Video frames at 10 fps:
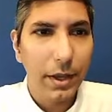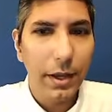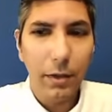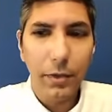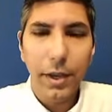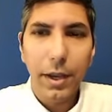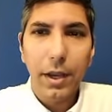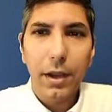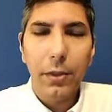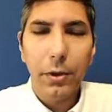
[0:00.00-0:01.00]
Now,
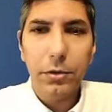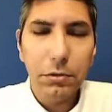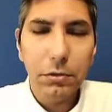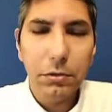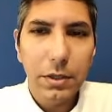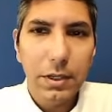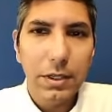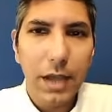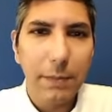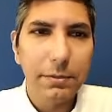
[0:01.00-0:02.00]
there are two
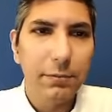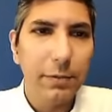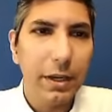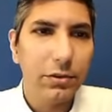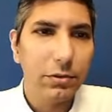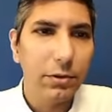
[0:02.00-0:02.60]
types of mixtures.